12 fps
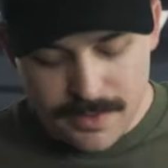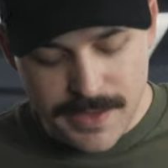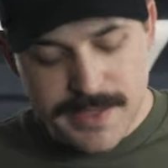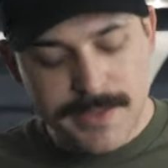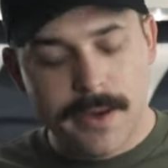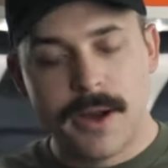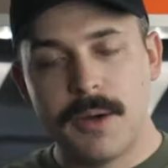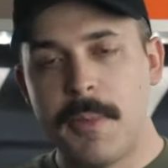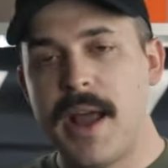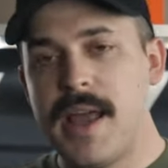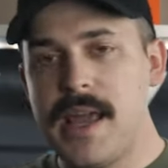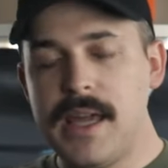These are
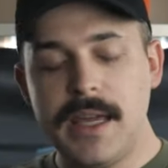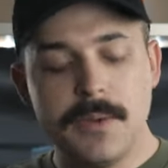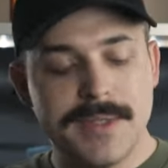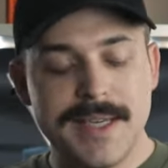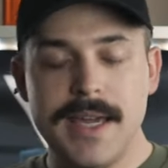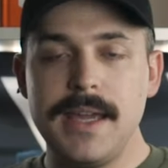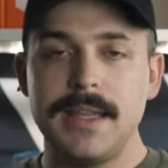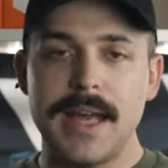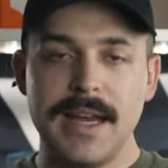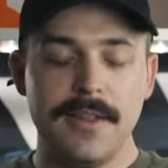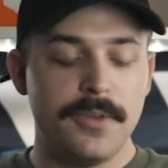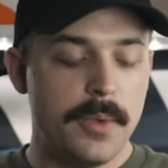my E Q T
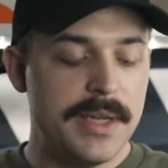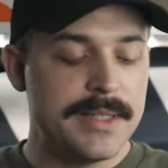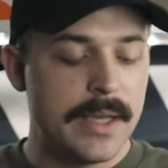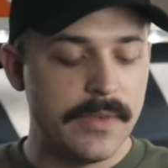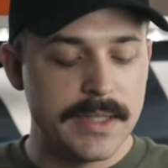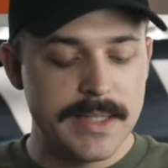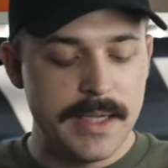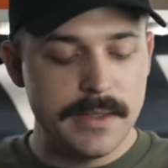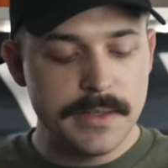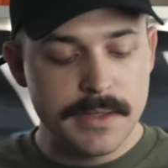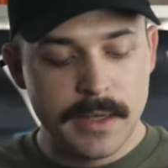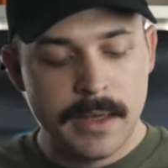ninety-three
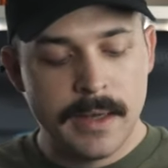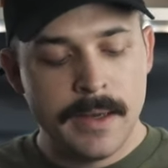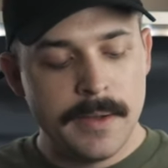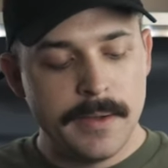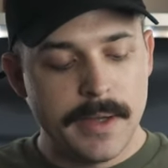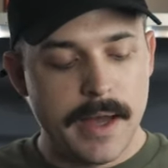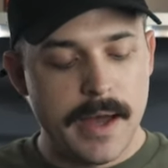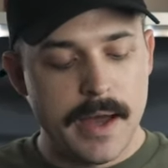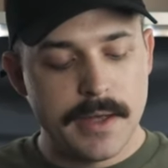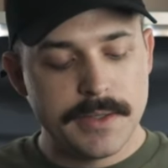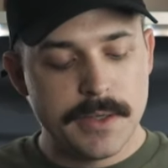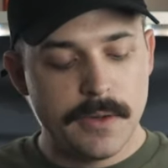seventeens.
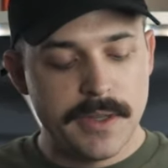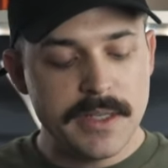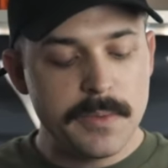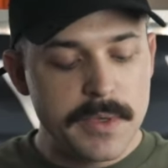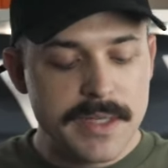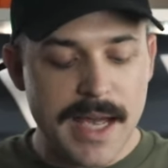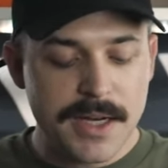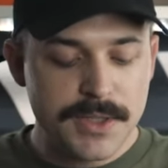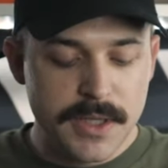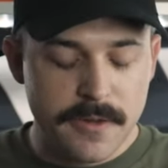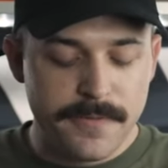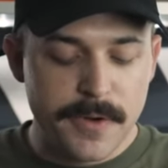Uh, so this was
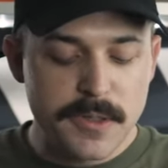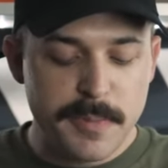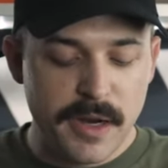actually the first